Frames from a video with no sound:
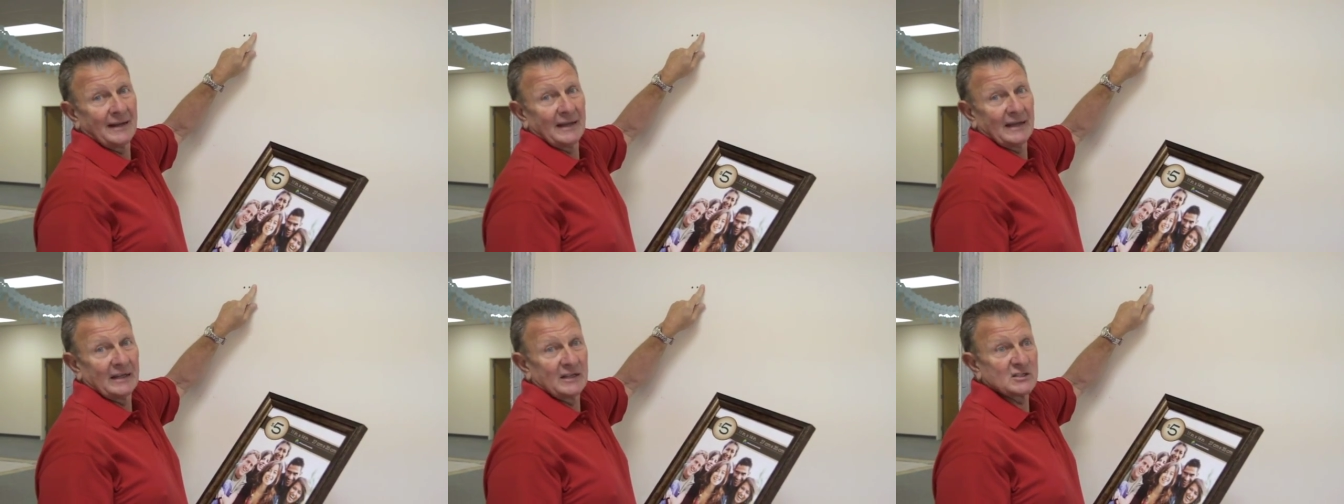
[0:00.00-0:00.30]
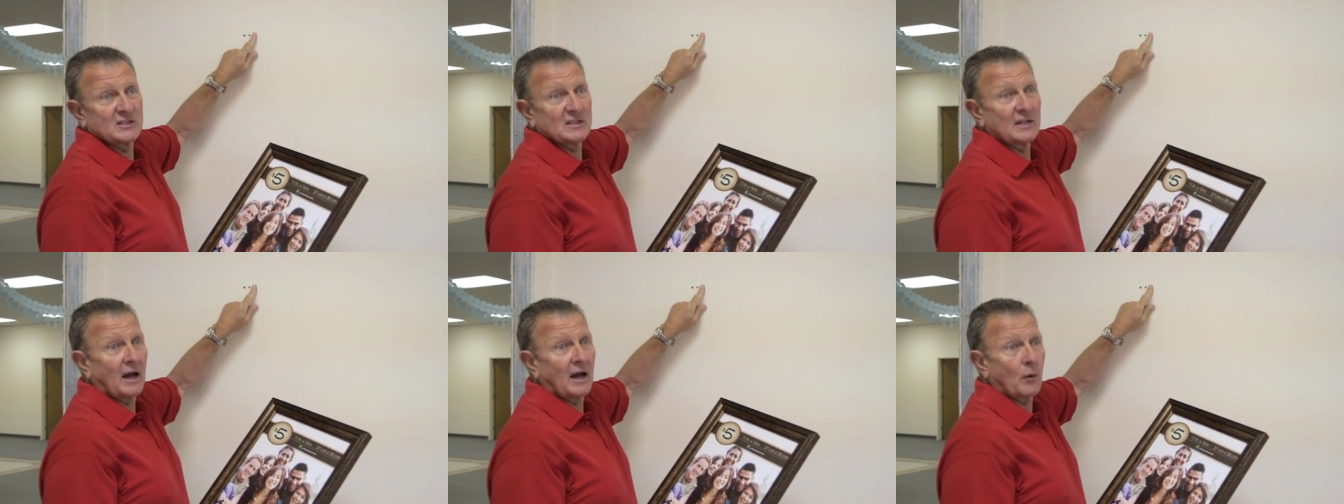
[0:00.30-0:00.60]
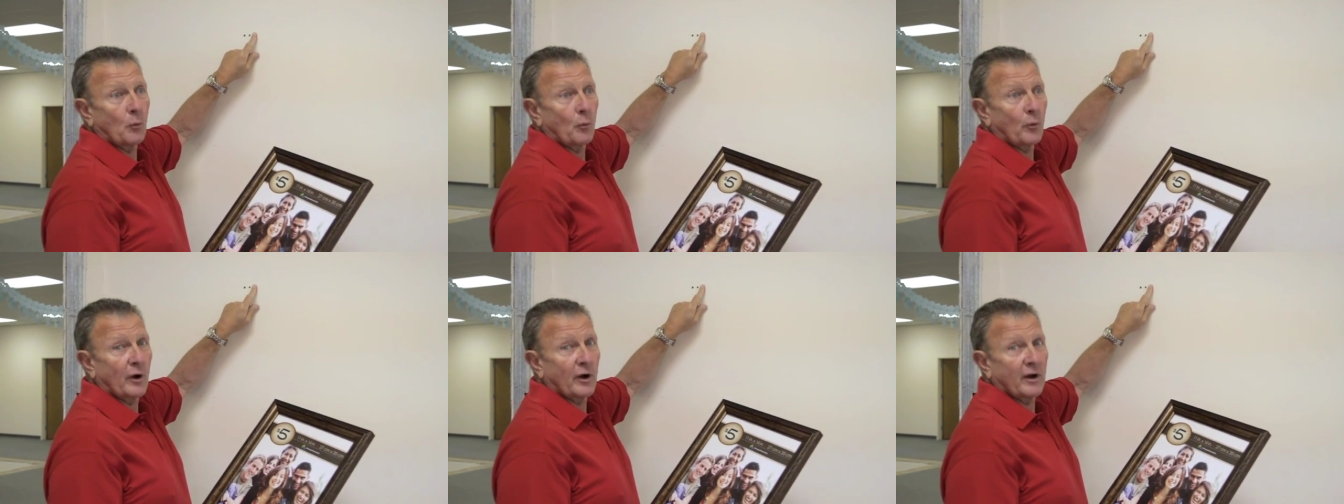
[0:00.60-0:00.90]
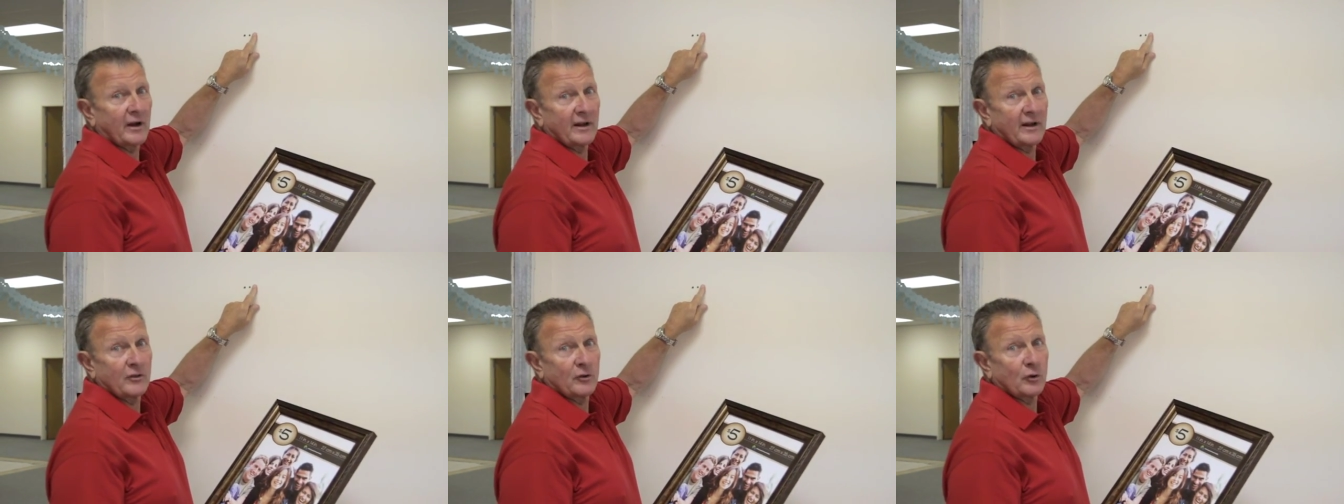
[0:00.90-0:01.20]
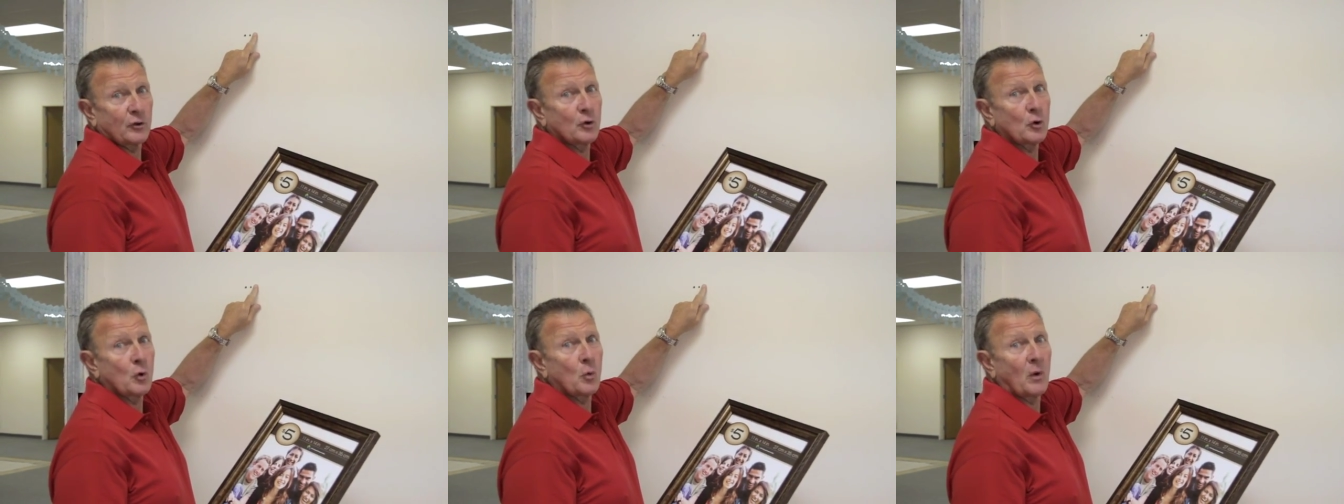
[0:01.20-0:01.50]
is not where either
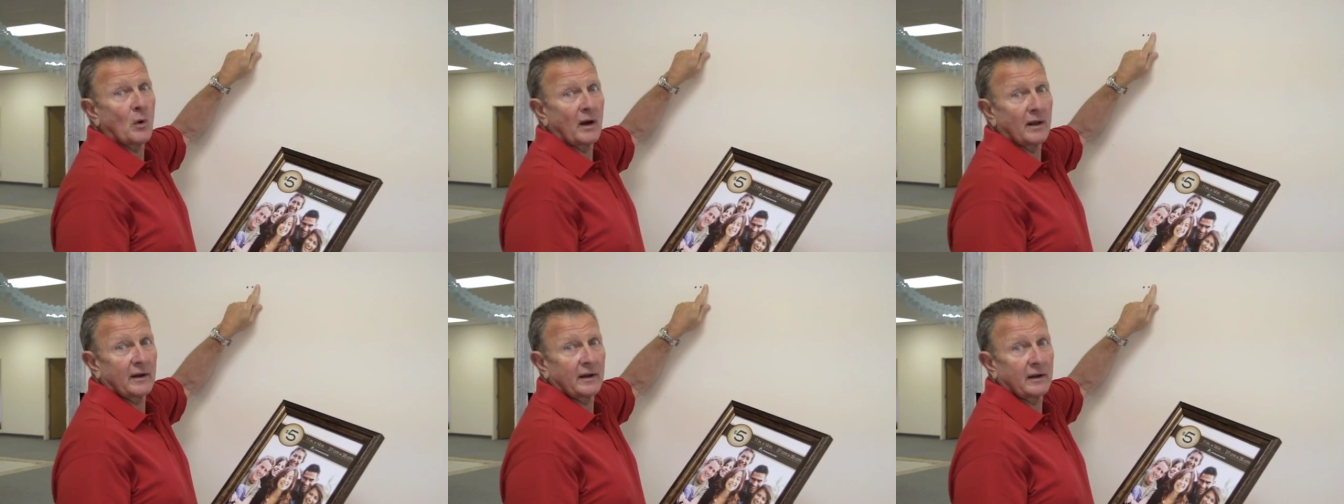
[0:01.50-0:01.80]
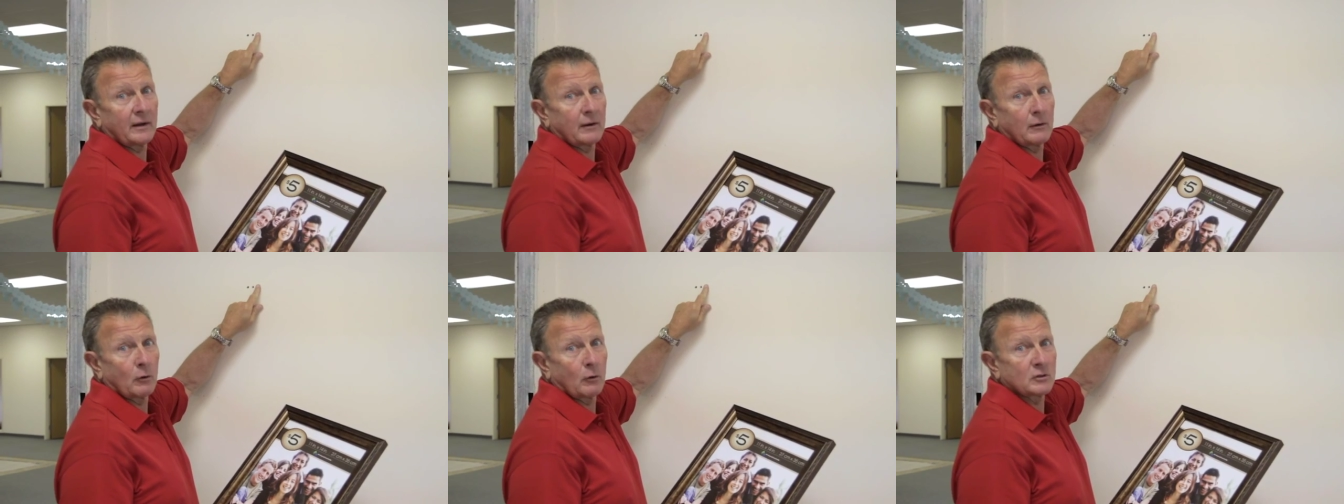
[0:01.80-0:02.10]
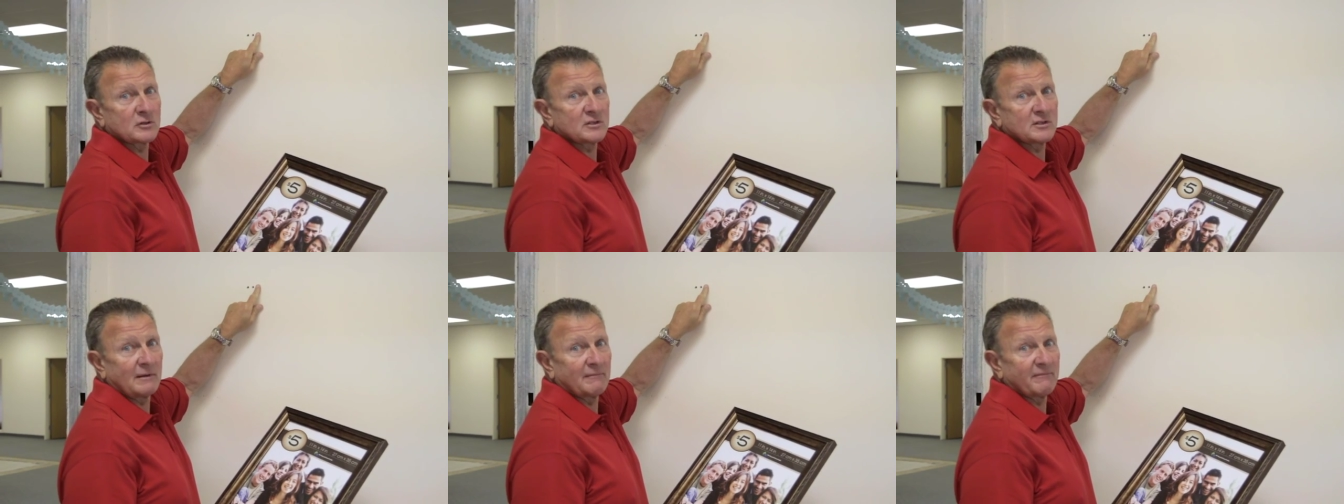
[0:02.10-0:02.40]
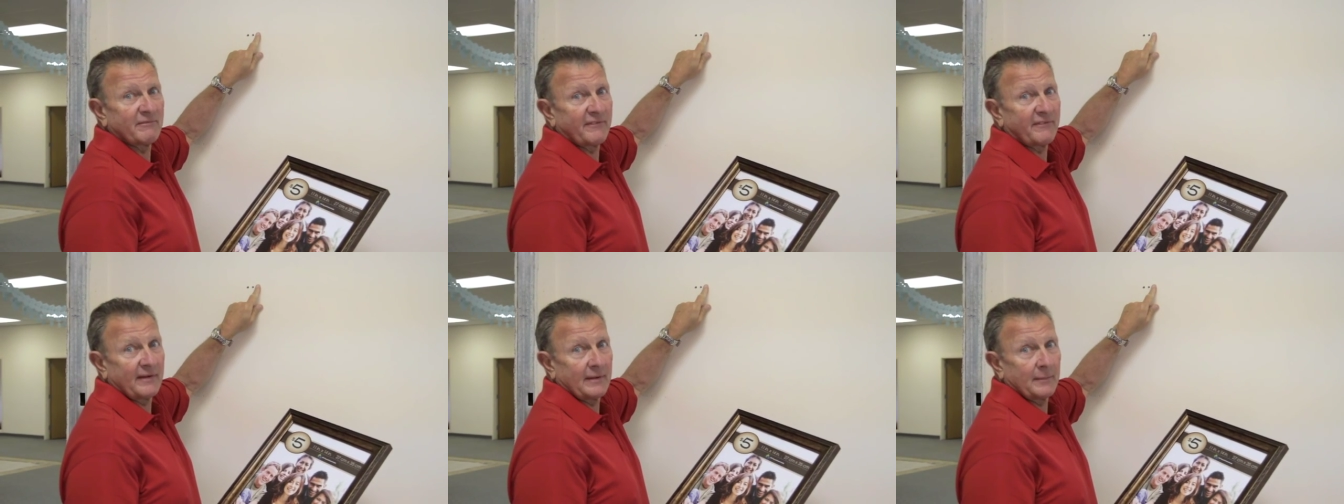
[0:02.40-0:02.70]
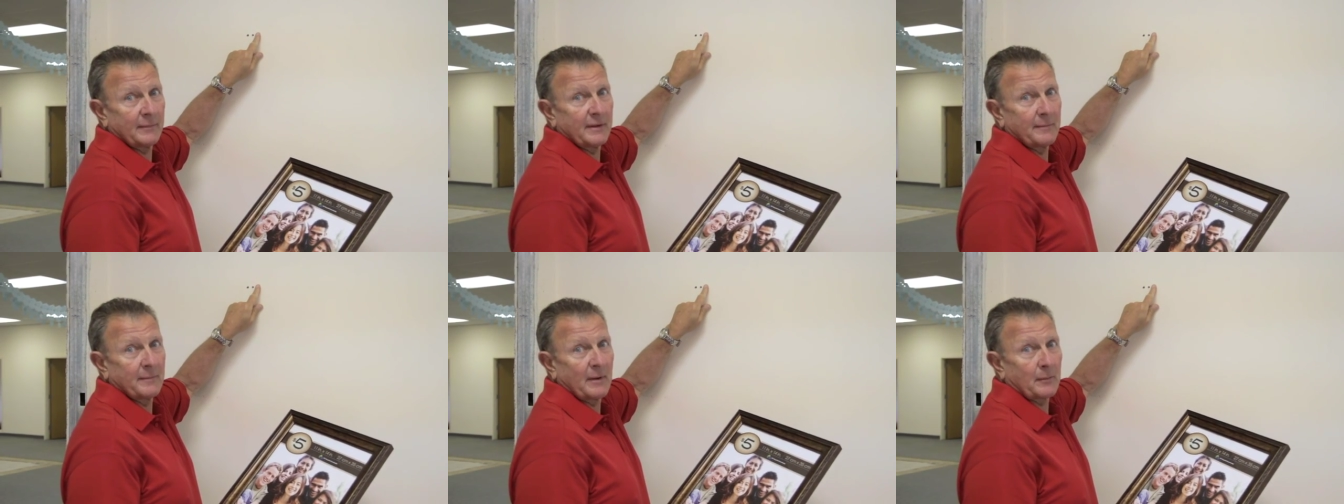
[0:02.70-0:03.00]
you want it or some
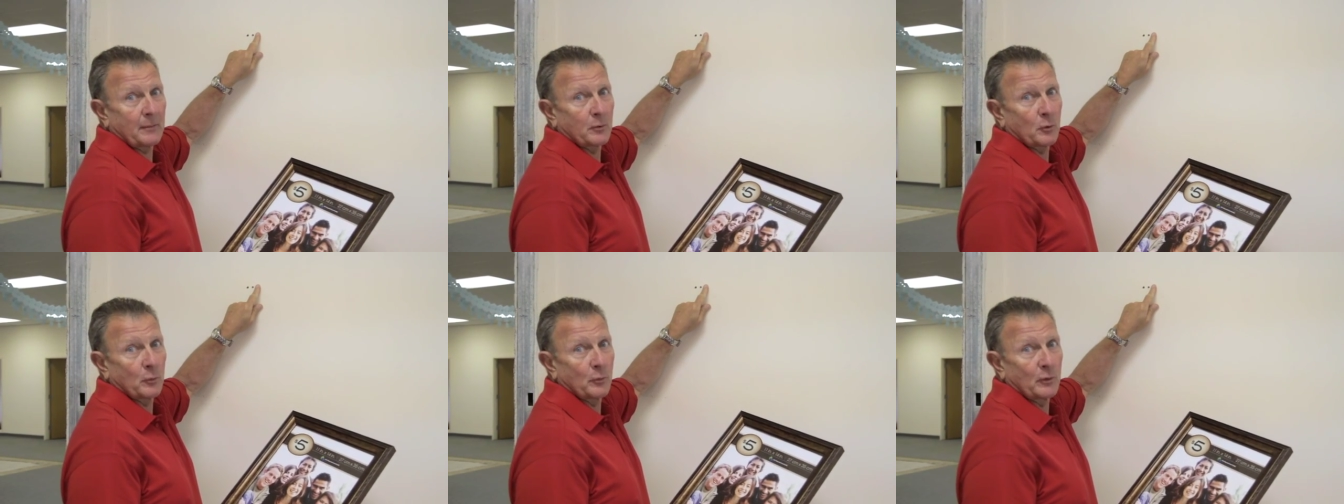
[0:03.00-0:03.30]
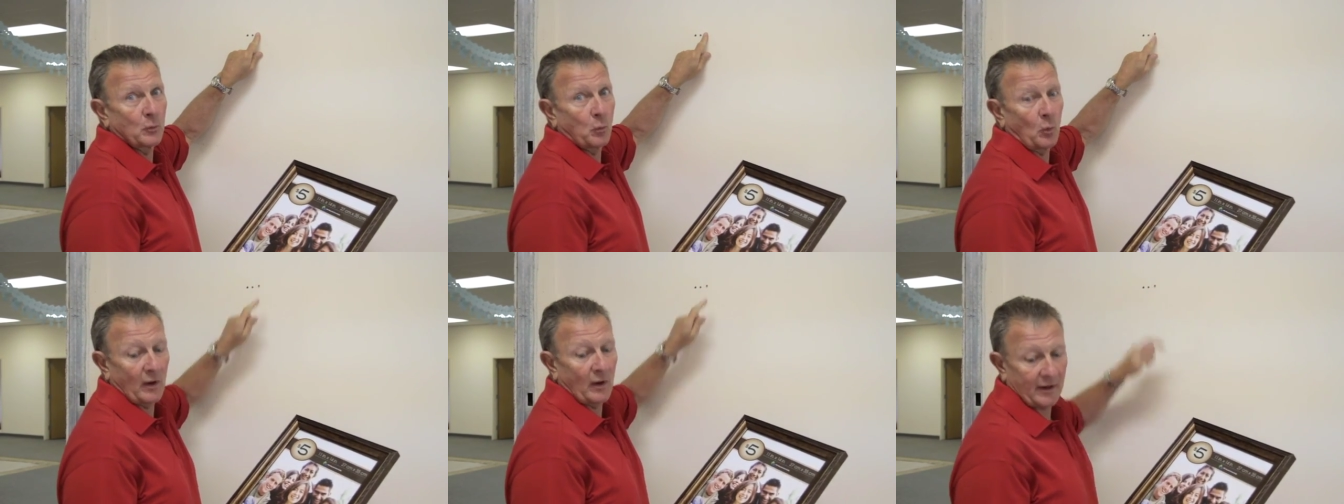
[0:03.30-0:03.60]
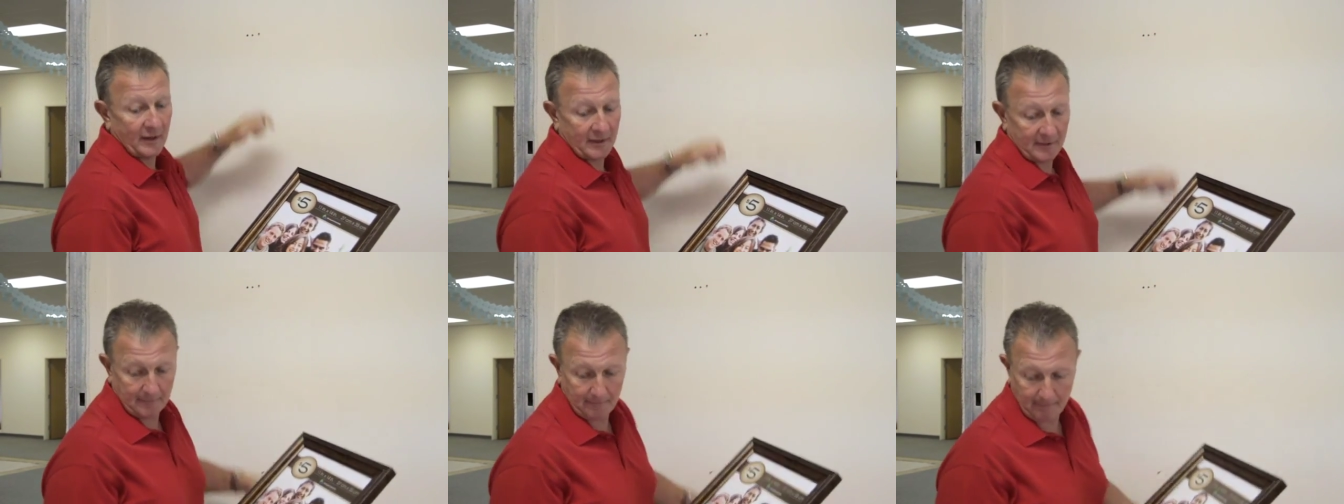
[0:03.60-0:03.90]
family member would want it.